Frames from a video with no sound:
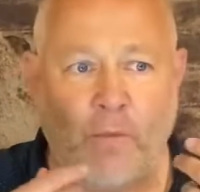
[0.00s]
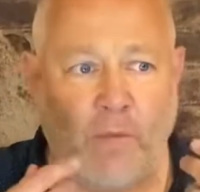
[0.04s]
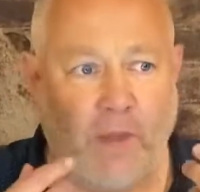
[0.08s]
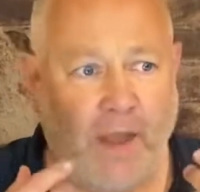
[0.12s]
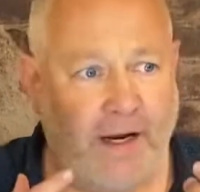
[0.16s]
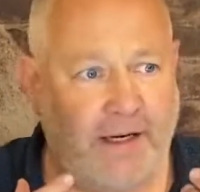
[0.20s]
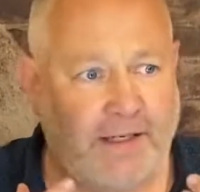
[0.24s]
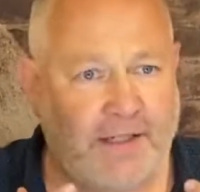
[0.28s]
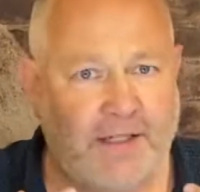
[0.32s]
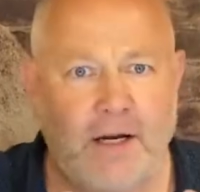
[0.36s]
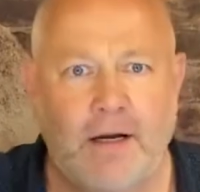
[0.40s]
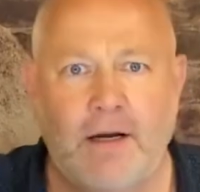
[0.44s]

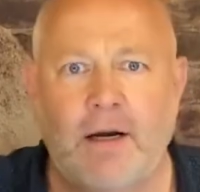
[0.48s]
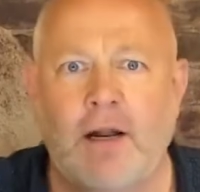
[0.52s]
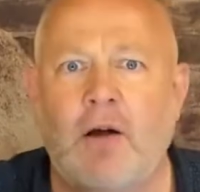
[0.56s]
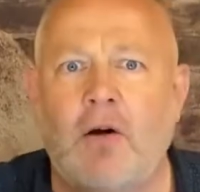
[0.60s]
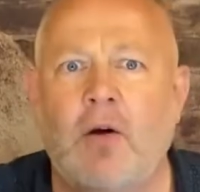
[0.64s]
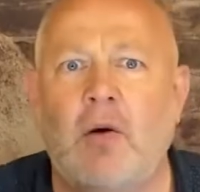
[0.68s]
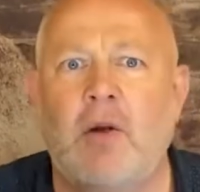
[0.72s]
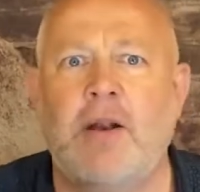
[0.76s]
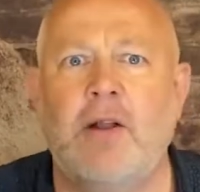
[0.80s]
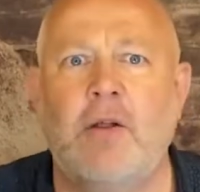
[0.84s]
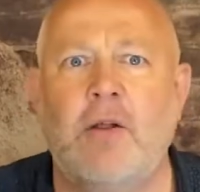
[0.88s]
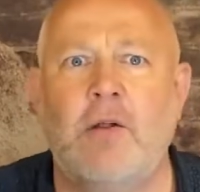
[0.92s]
It's kind of
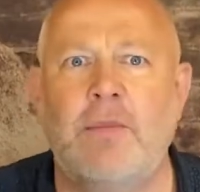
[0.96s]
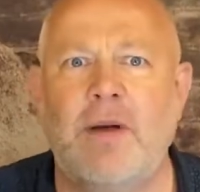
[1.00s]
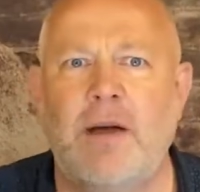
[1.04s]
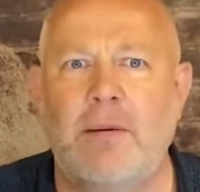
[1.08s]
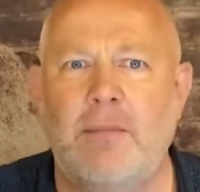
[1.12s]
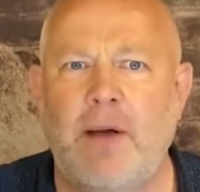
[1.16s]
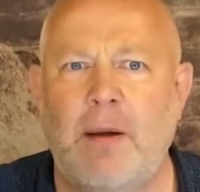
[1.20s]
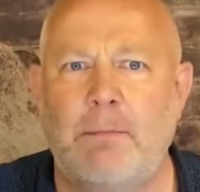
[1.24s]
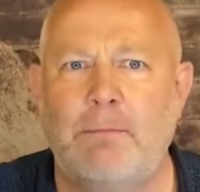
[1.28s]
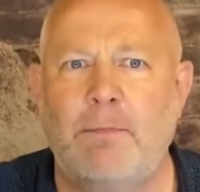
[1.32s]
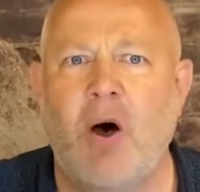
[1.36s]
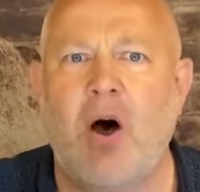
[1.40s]
got a little
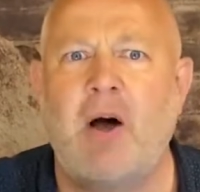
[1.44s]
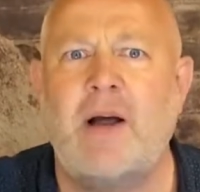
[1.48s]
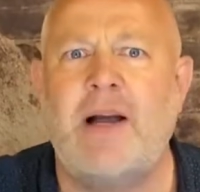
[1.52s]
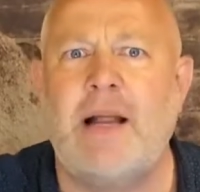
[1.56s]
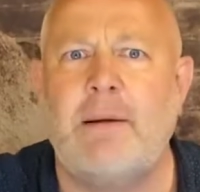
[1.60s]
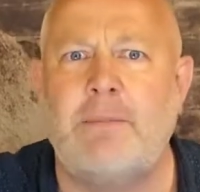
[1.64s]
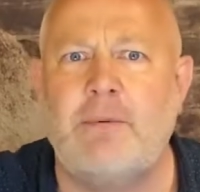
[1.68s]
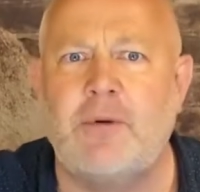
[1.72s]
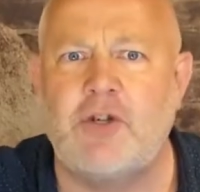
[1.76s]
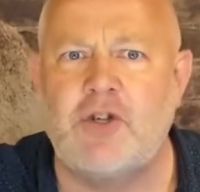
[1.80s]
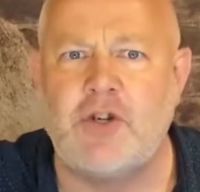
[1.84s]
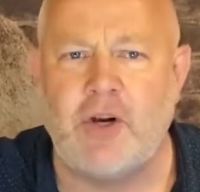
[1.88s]
bit of
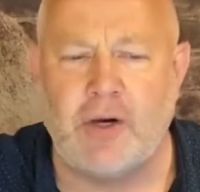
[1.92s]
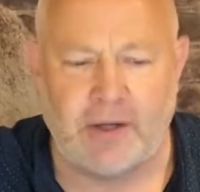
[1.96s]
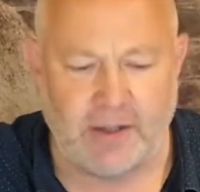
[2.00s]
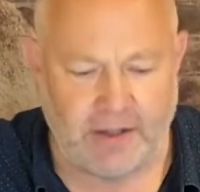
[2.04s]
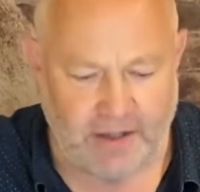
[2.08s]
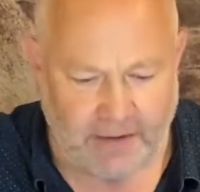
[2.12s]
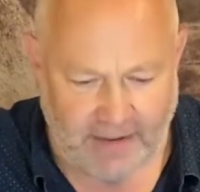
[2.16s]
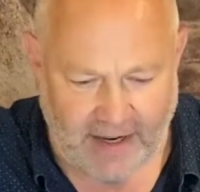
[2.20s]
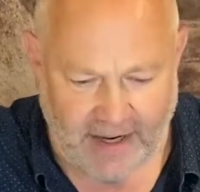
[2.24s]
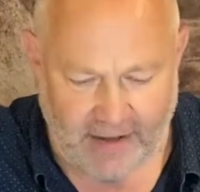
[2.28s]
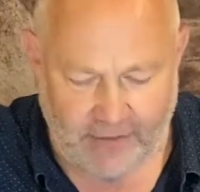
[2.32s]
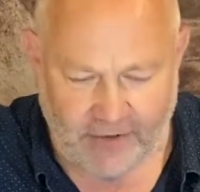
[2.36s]
pineapple chunks
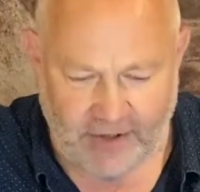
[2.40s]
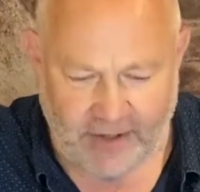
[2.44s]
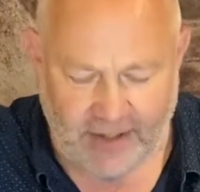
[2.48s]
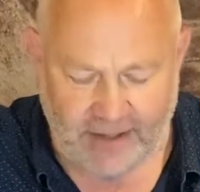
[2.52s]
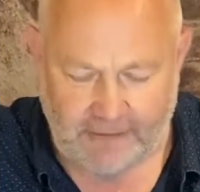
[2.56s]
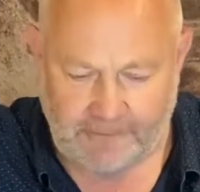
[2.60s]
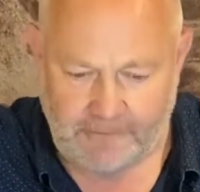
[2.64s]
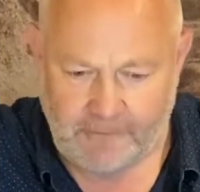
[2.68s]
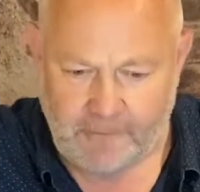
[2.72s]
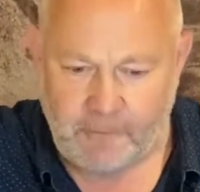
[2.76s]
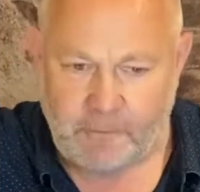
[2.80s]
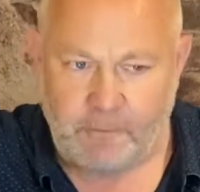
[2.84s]
about it.